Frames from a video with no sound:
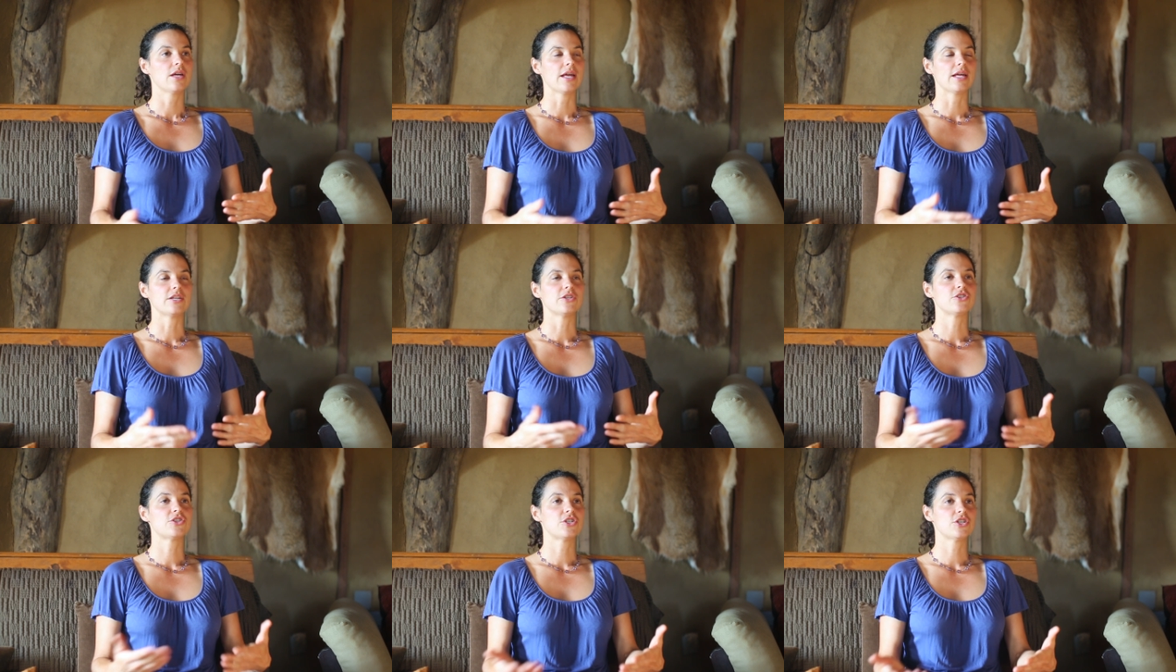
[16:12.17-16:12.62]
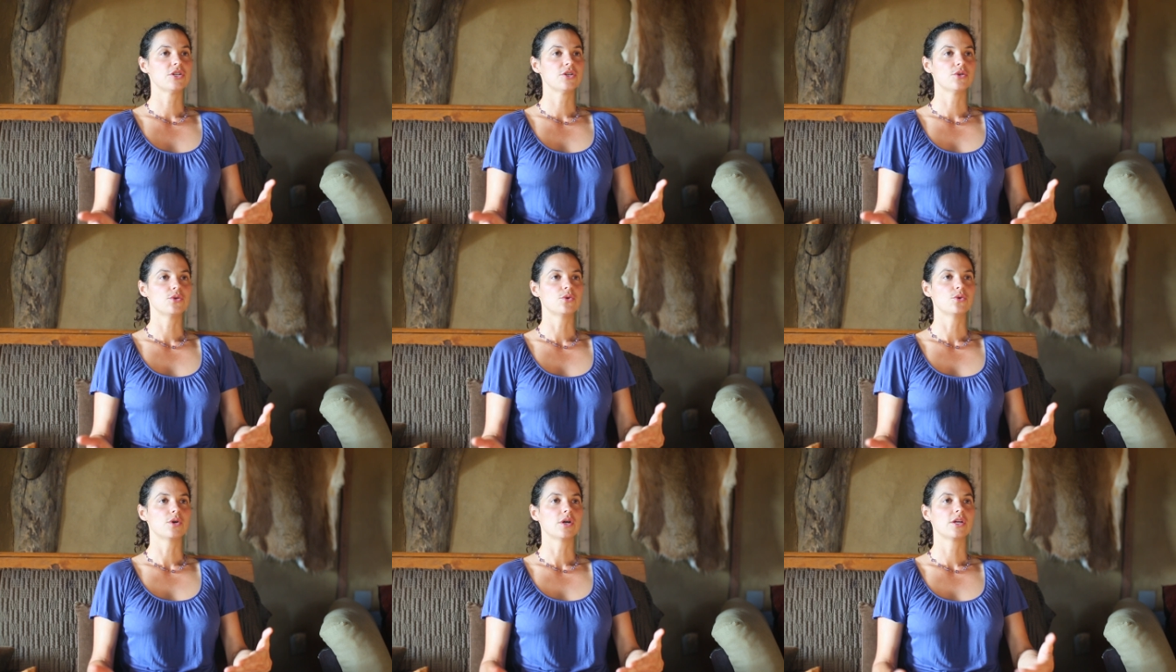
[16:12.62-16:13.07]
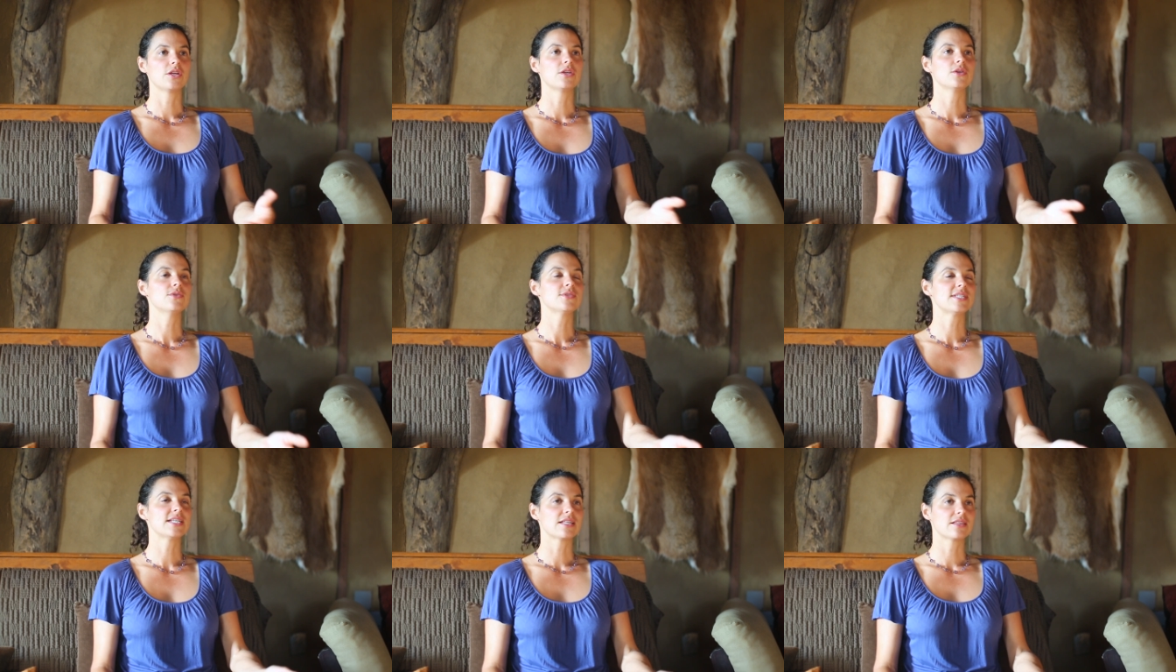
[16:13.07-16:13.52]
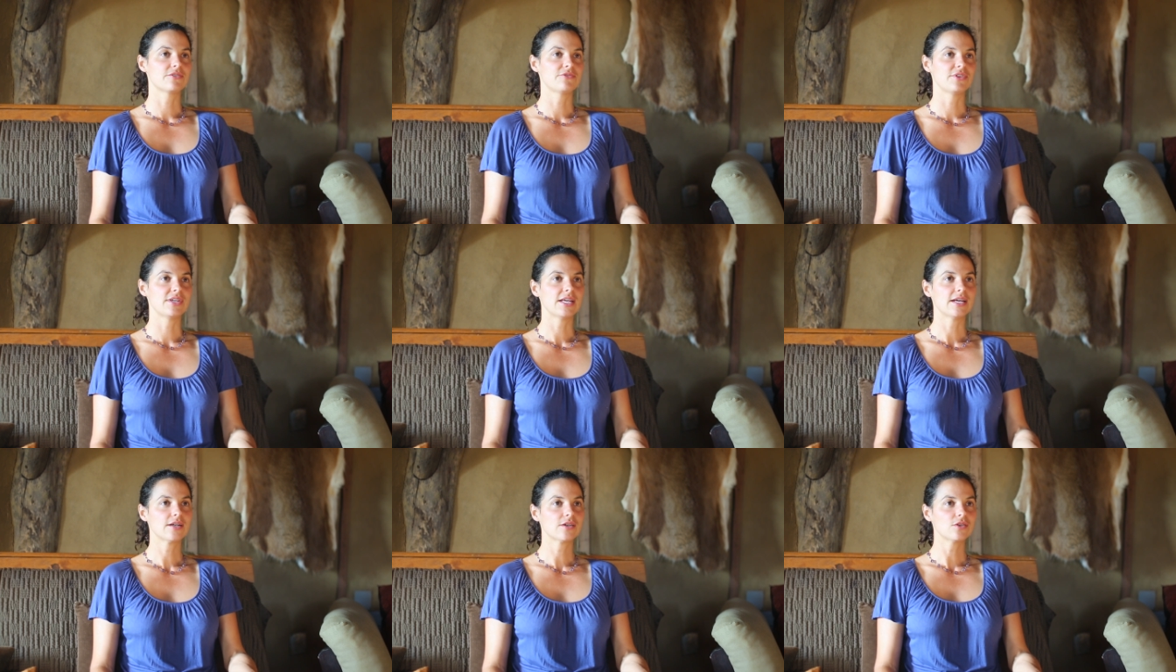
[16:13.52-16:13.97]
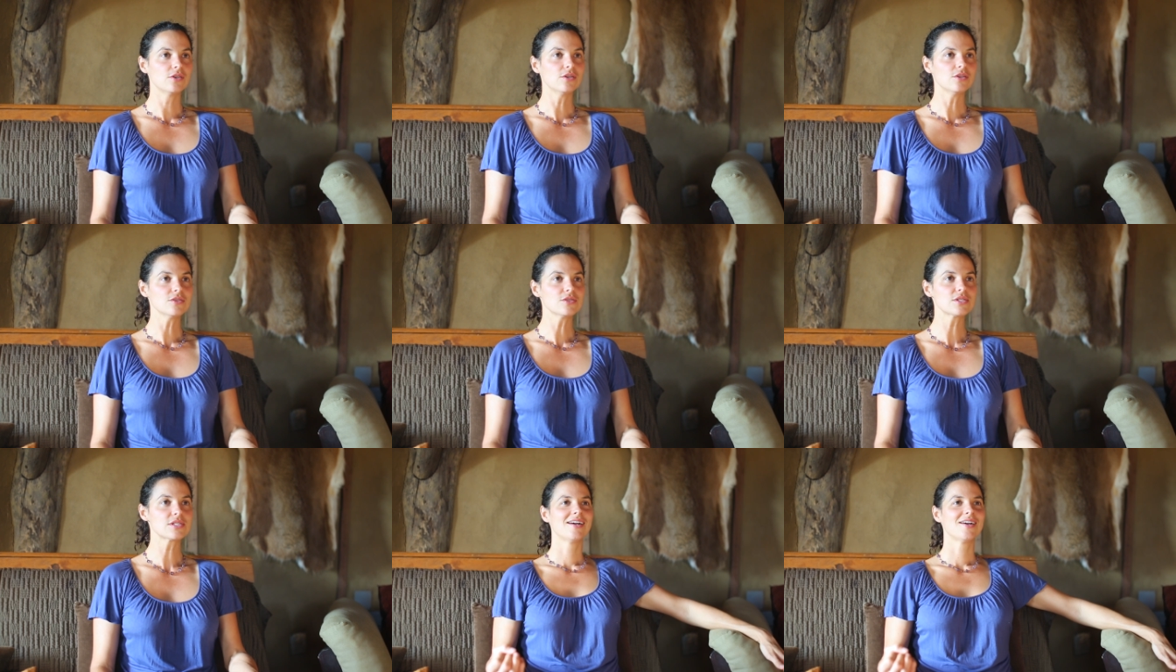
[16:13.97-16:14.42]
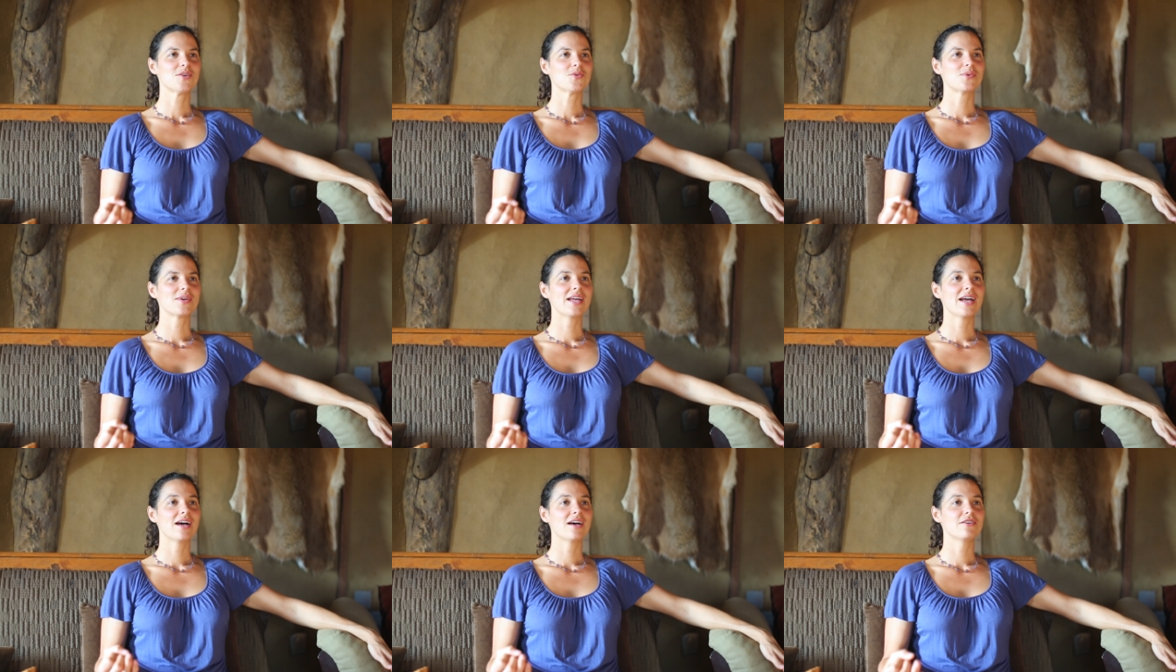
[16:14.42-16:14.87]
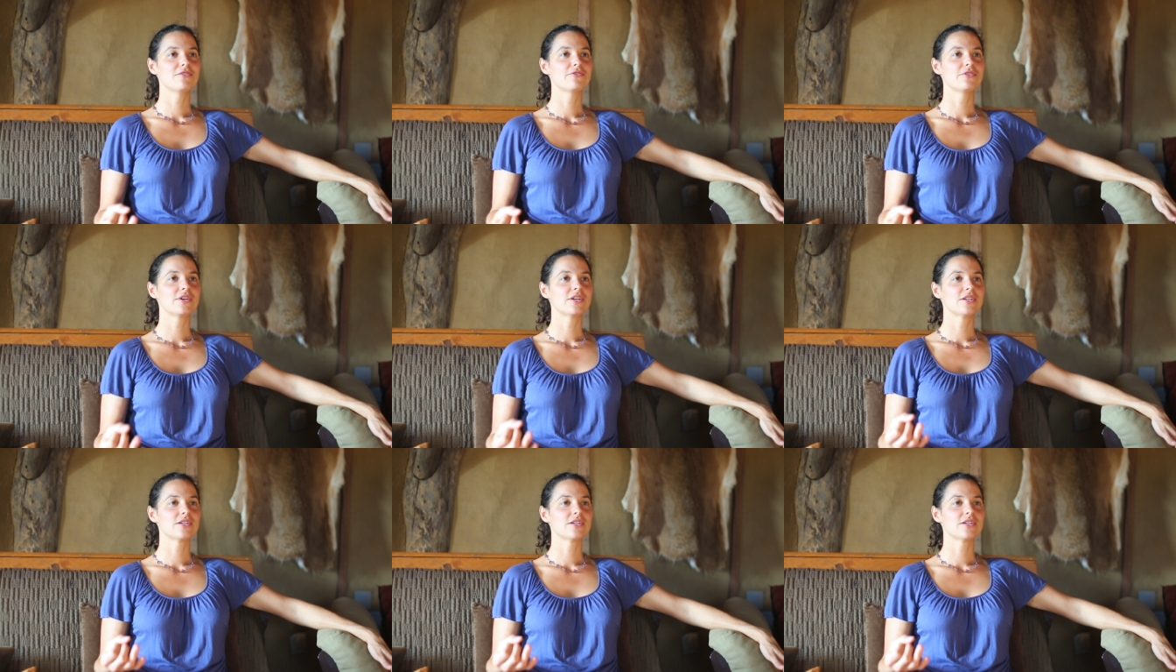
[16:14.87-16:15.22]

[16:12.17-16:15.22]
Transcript: and do using the vehicles. We have